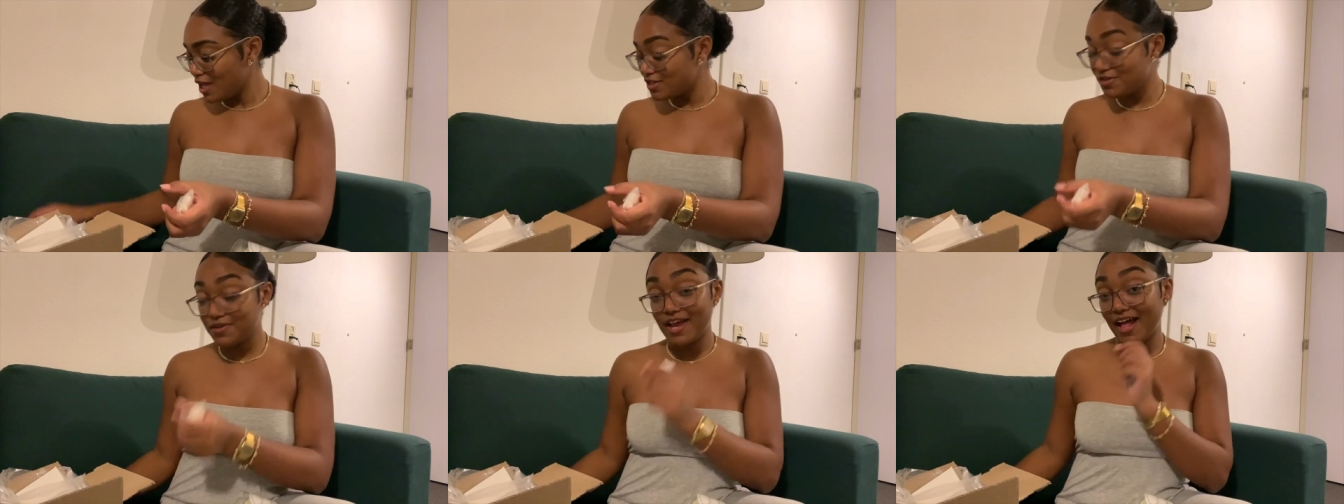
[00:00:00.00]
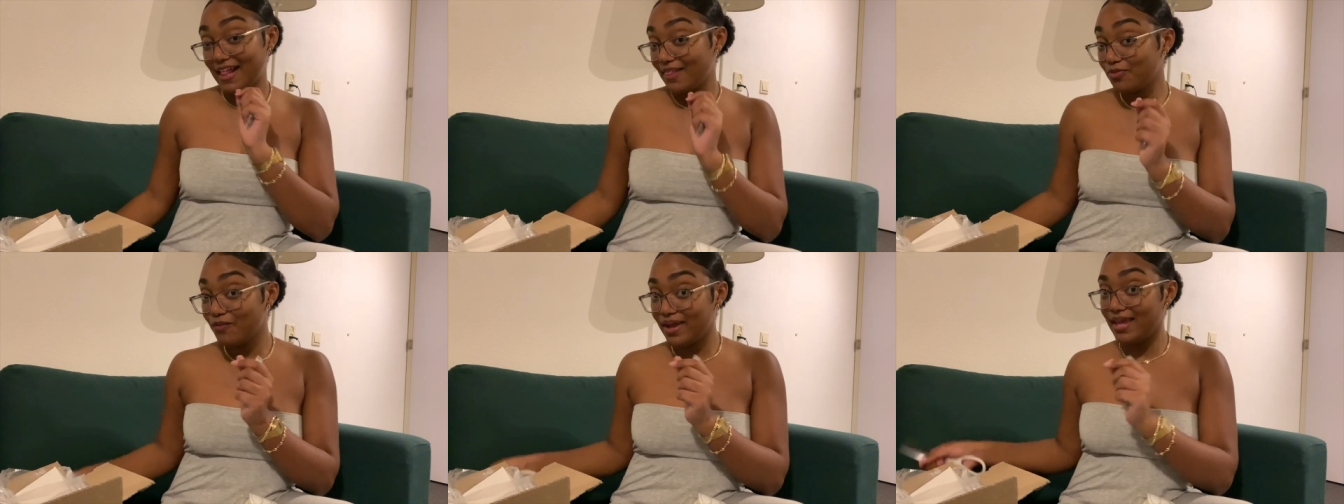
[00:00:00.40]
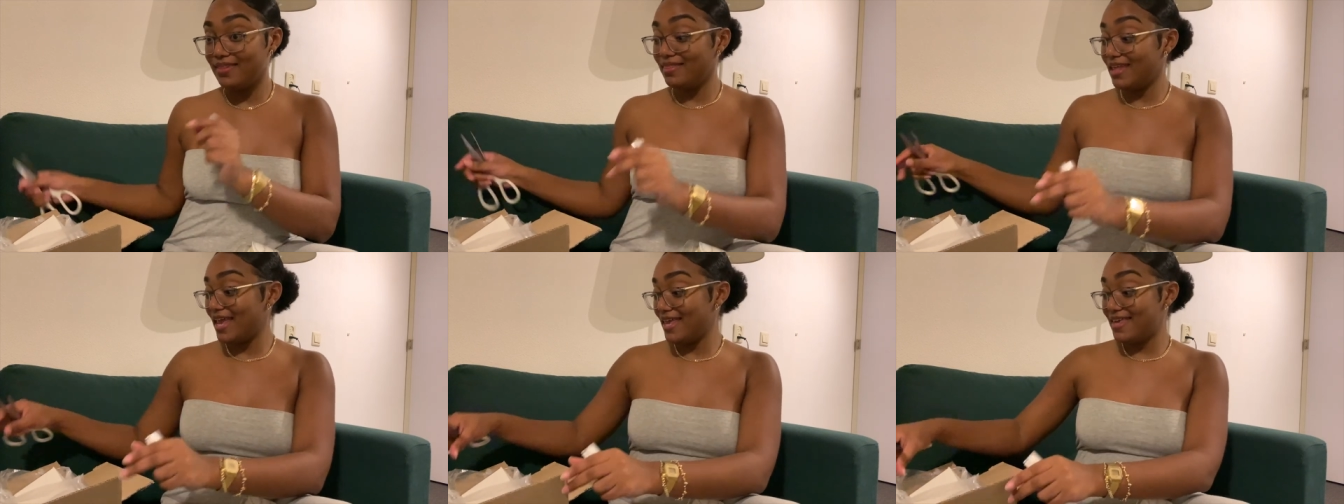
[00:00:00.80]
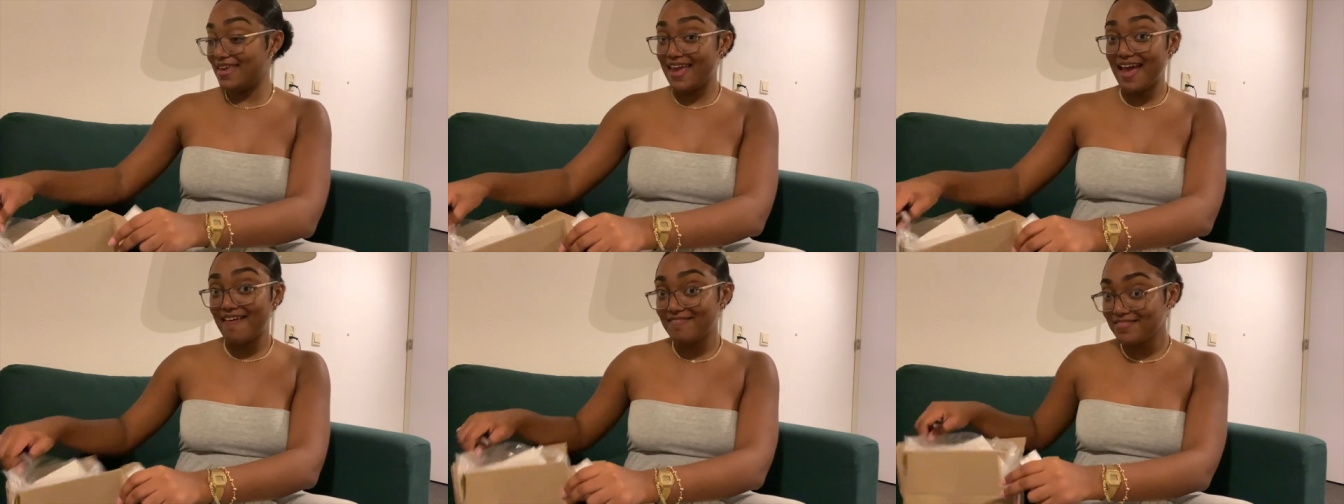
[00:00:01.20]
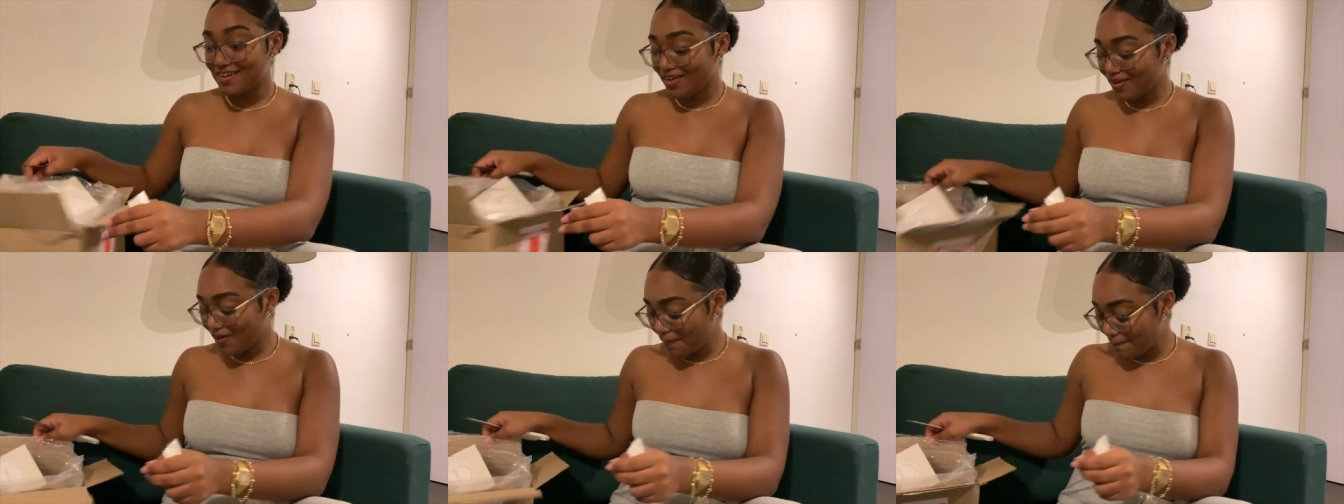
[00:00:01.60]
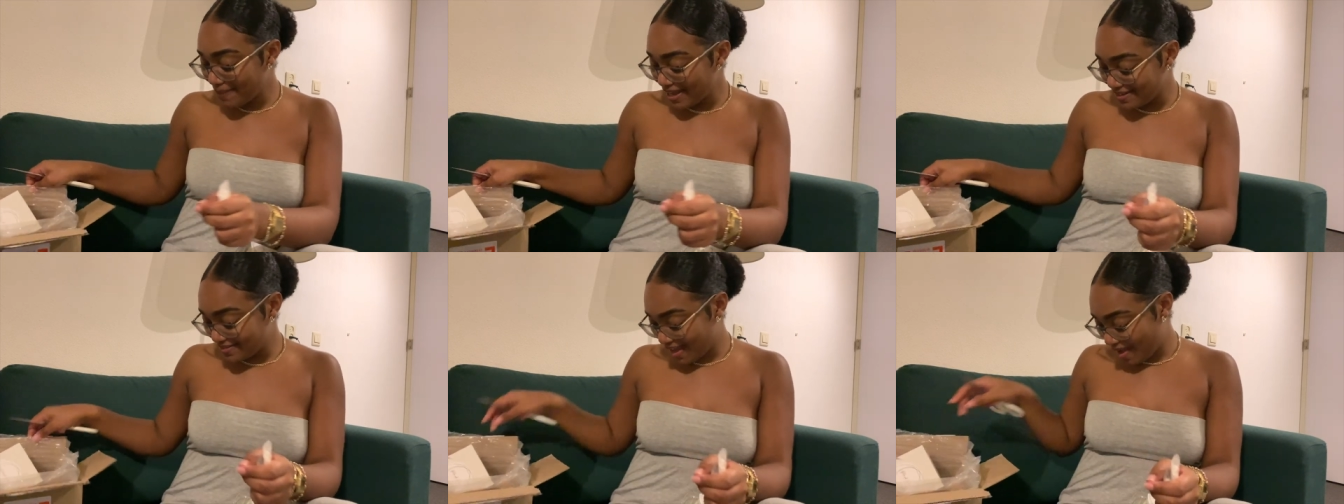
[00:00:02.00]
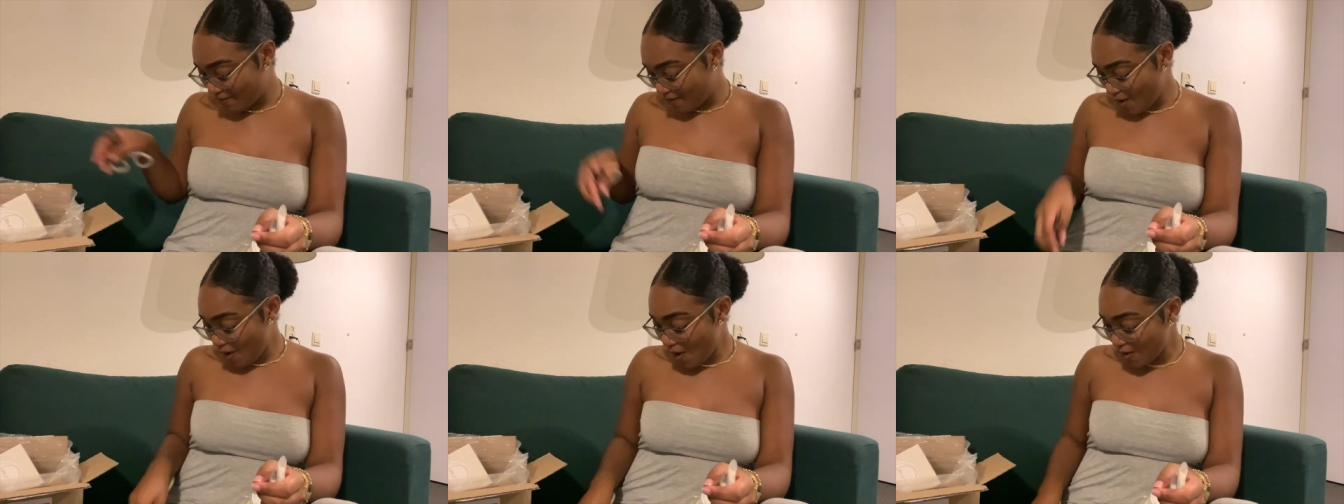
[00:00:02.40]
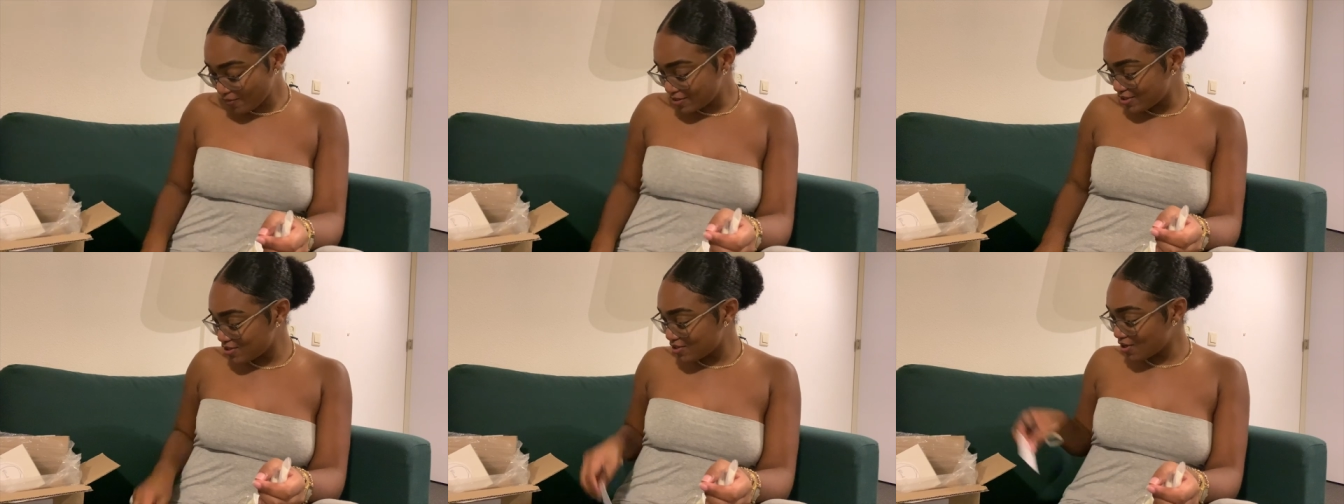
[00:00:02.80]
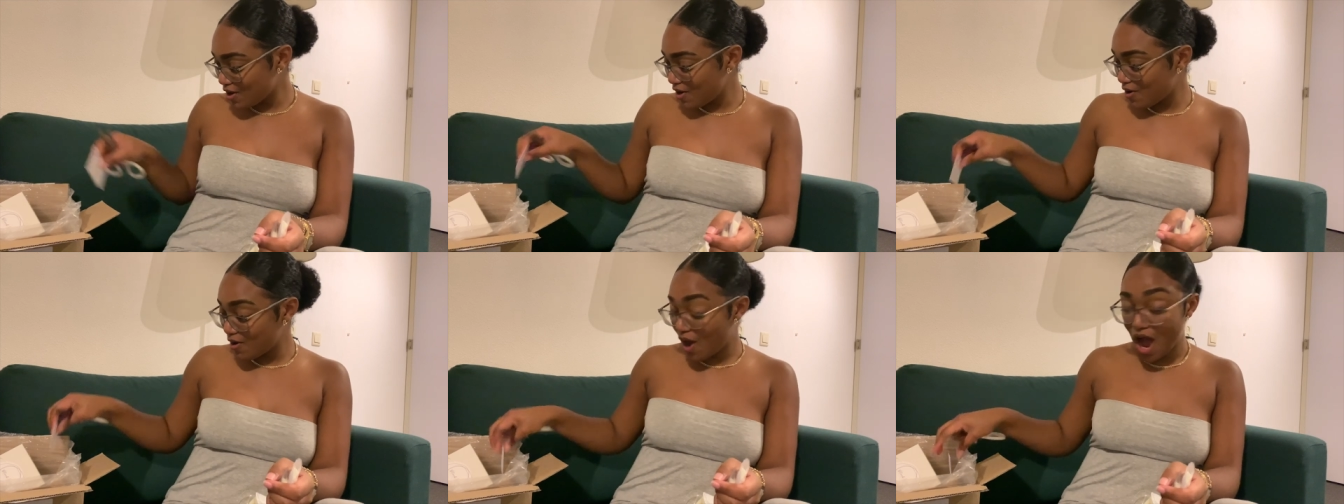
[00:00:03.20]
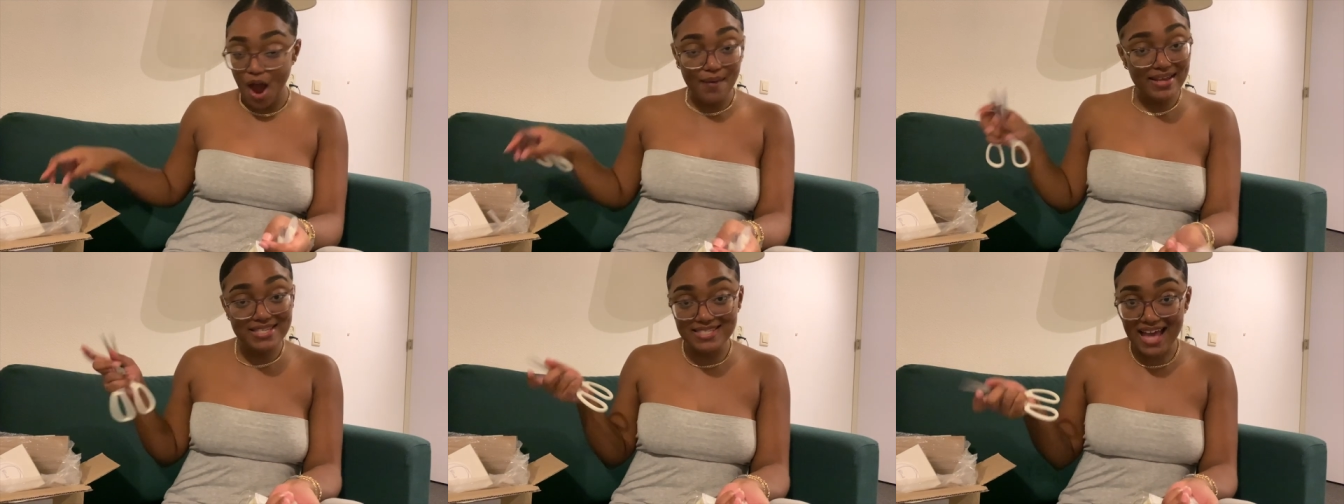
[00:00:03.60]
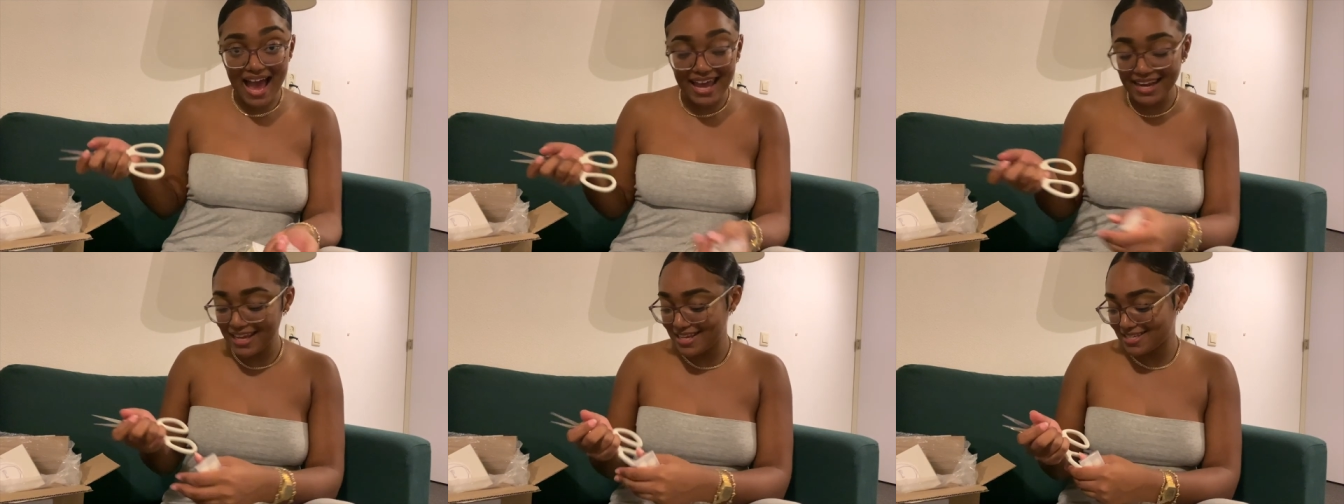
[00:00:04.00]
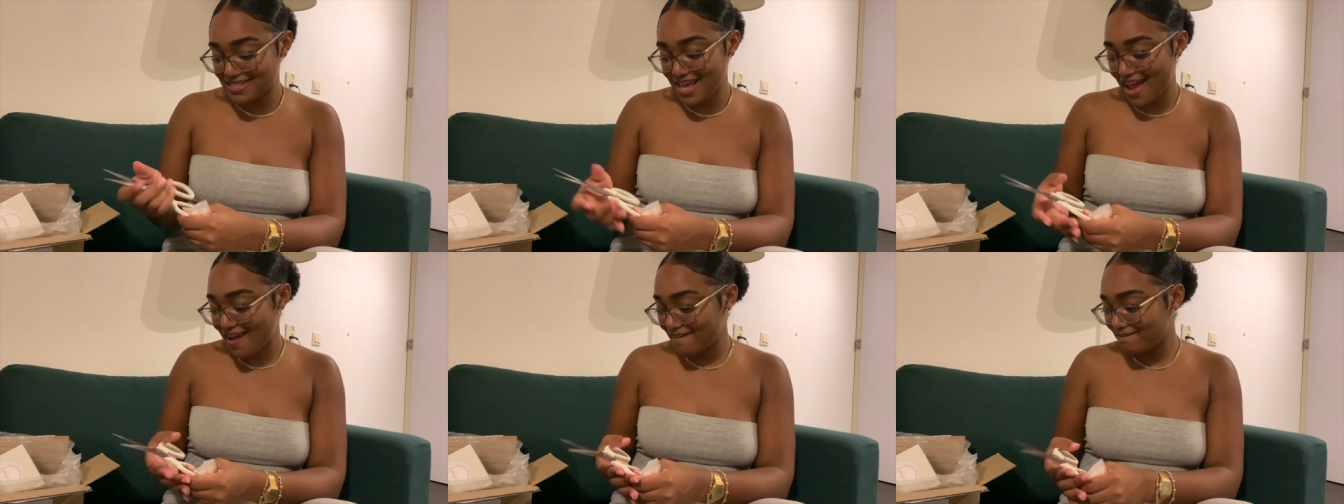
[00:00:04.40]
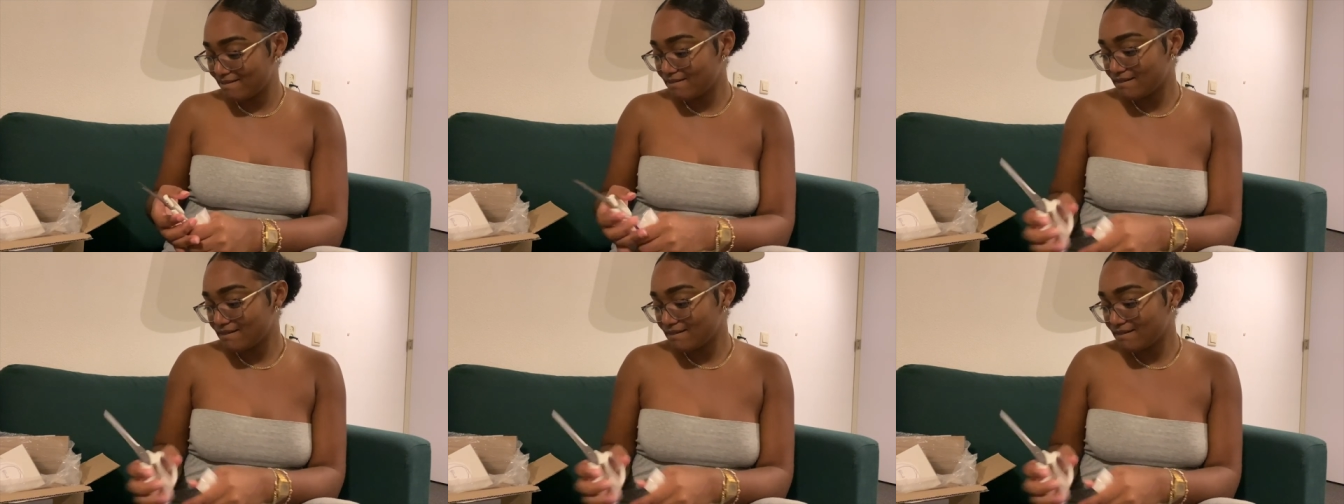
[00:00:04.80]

so yeah i can win a candle by them also how exciting is that